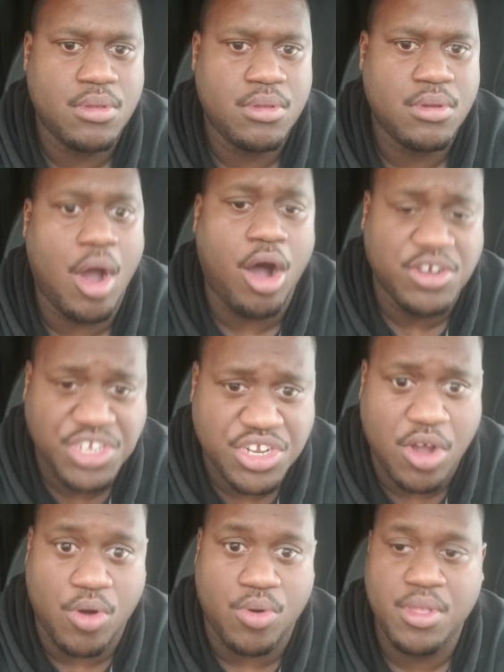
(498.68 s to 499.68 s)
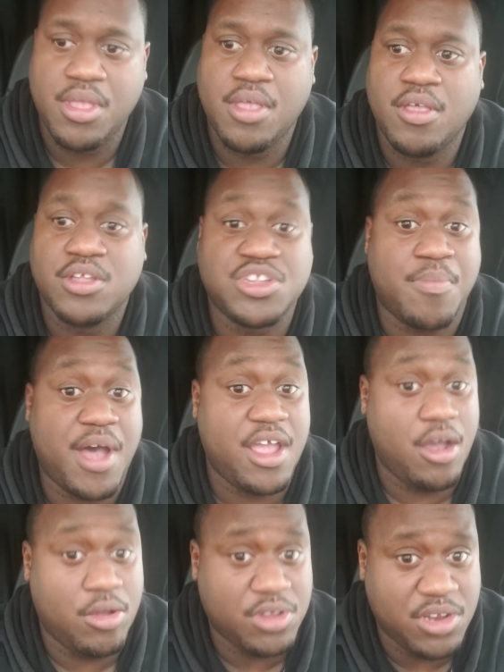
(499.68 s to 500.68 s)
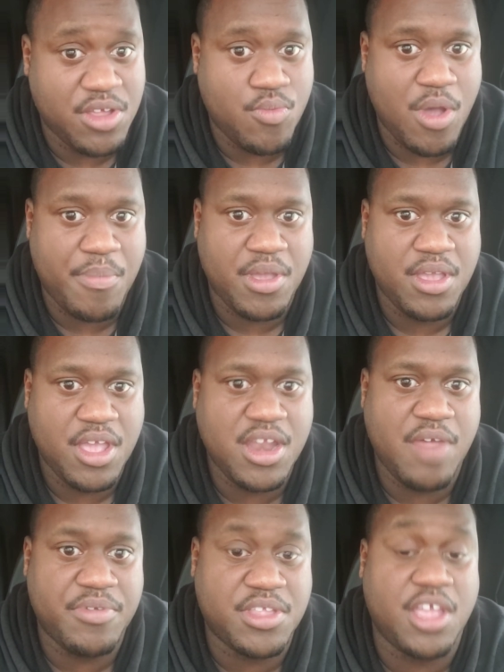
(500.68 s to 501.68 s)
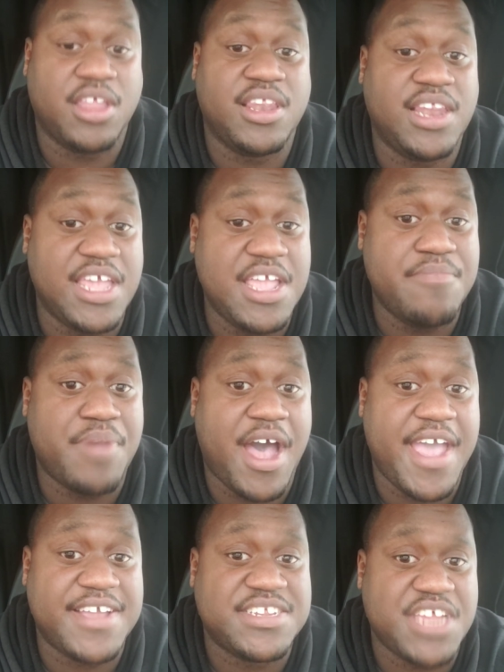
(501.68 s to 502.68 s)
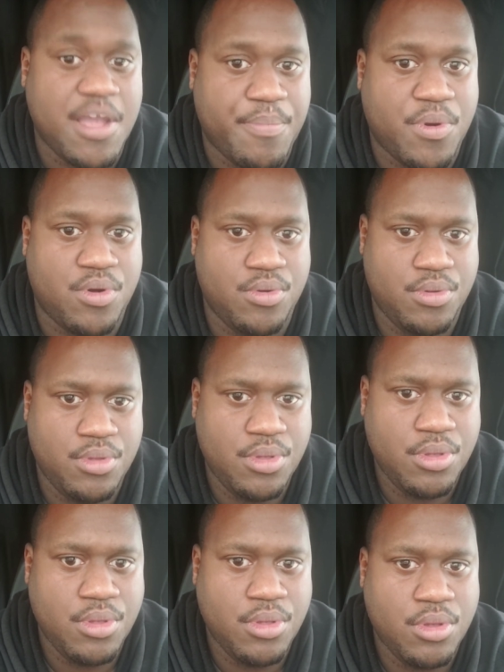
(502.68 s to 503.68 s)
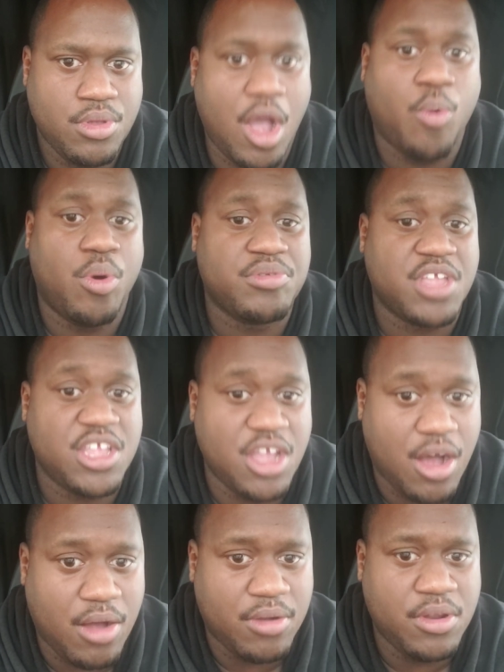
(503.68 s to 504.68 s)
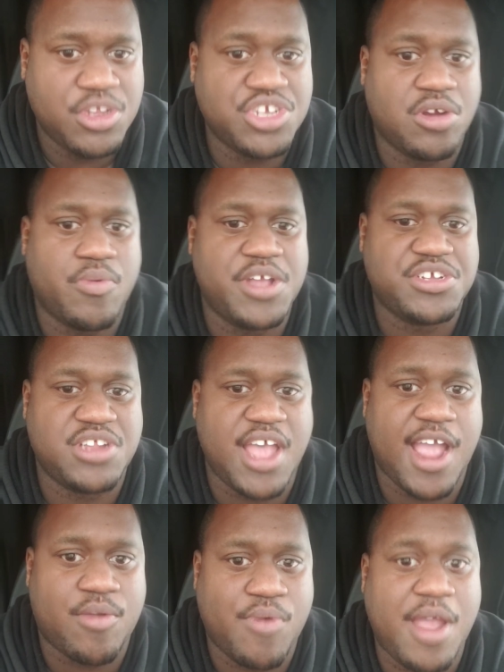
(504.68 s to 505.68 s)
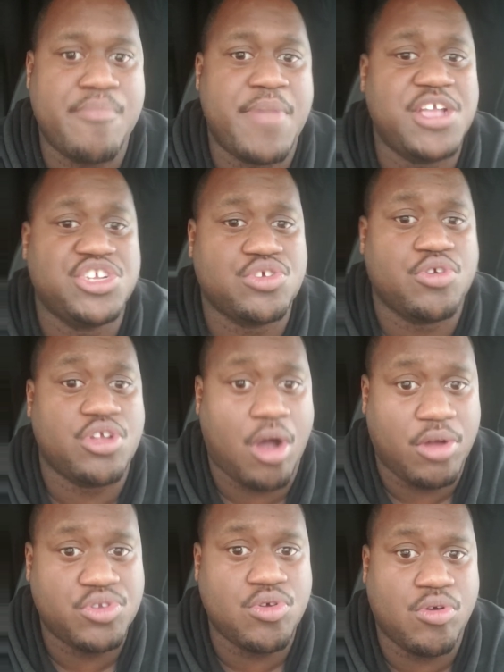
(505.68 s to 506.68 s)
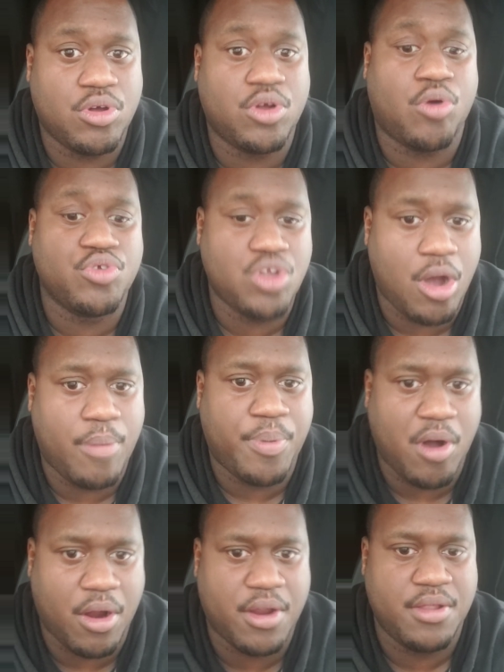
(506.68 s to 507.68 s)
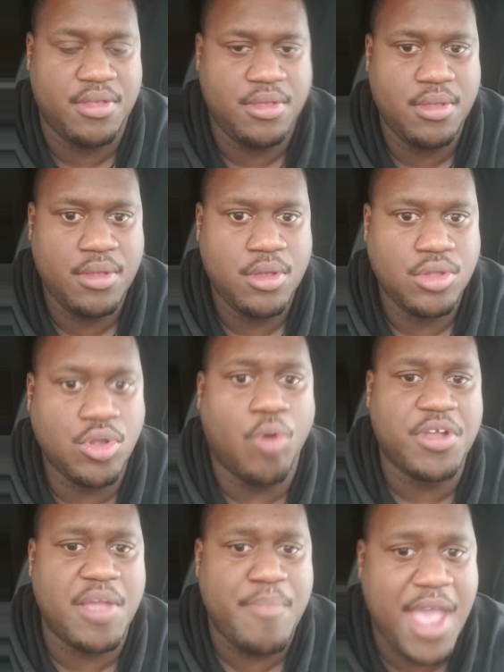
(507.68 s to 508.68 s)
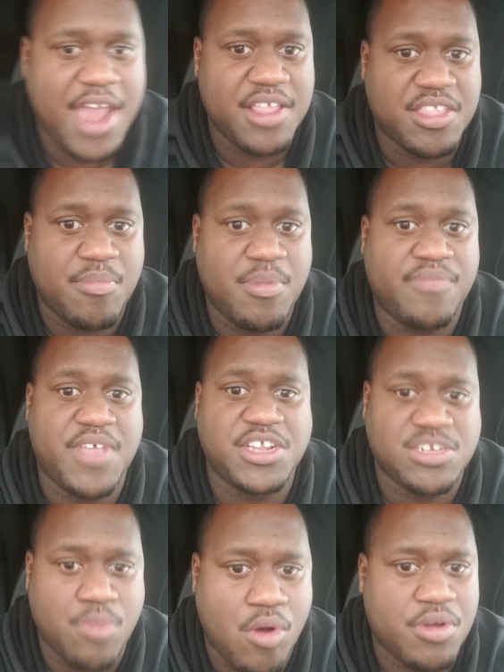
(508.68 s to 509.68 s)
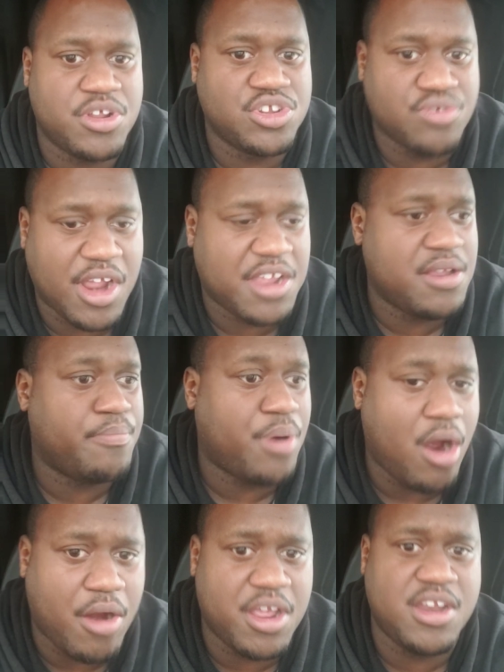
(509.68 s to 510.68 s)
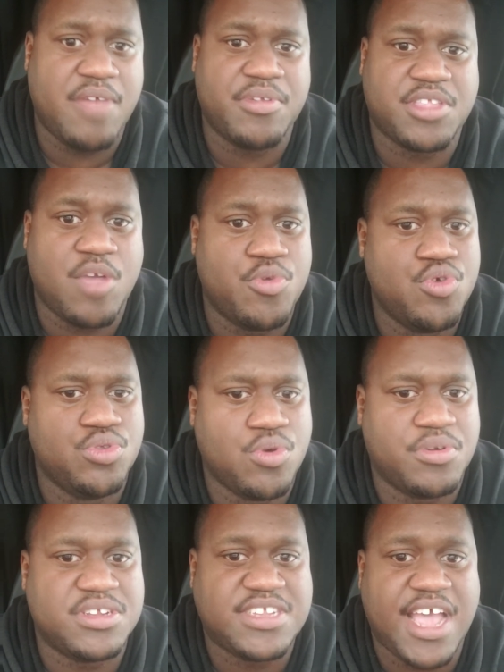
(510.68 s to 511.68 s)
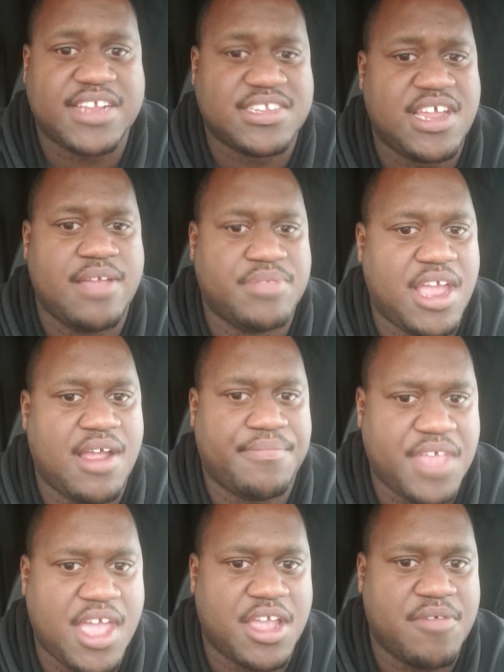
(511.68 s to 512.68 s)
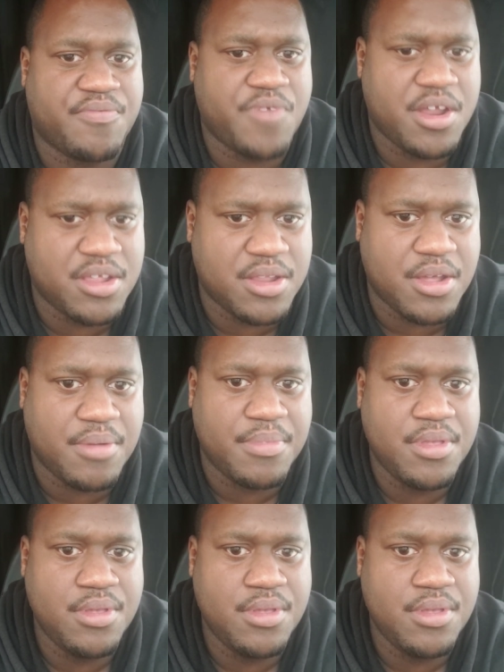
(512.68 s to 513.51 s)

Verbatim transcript: Also, to my elderly women and everything, lead by example. Y'all want the young generation to act right. Make sure y'all doing on y'all part. Don't get mad at them if they smoking and drinking and partying and everything when you doing the exact same damn thing in front of them.